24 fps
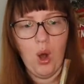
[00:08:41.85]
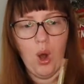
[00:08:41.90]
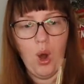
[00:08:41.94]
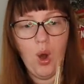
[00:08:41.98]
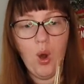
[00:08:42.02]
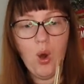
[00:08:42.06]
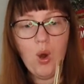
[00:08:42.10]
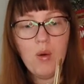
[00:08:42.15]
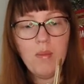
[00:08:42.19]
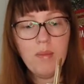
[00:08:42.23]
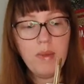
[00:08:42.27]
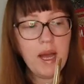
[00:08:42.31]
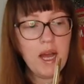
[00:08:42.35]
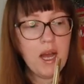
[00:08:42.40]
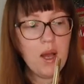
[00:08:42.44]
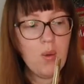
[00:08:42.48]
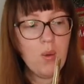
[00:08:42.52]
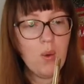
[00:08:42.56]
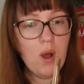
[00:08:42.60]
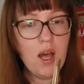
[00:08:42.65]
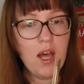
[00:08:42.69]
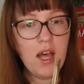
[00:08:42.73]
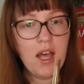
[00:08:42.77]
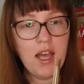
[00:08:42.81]
Oh my
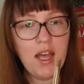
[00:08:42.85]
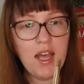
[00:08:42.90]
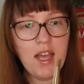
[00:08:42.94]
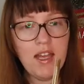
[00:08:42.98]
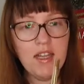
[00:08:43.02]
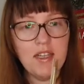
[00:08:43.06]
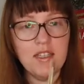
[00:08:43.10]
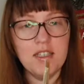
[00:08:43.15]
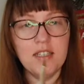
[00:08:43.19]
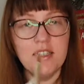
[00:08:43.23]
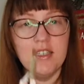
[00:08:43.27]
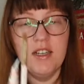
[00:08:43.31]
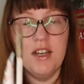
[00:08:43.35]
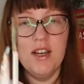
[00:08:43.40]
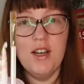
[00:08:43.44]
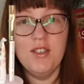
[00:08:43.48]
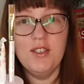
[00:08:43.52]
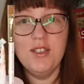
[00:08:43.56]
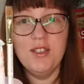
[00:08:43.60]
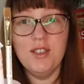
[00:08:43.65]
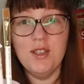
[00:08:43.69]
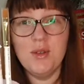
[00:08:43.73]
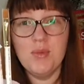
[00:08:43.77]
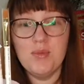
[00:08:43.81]
word!
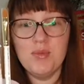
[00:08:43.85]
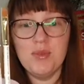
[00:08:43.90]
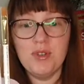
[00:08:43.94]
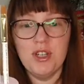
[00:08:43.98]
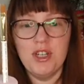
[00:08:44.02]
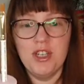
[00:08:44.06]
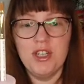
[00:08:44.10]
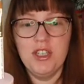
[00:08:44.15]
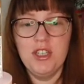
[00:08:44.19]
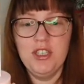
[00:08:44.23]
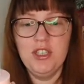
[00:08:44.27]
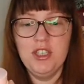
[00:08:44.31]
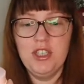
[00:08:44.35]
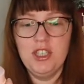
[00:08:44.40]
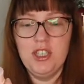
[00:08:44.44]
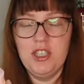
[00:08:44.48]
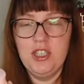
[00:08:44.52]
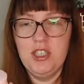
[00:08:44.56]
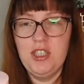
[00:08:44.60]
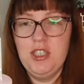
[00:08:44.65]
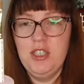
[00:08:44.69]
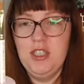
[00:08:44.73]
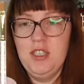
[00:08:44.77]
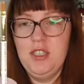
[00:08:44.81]
Another brush.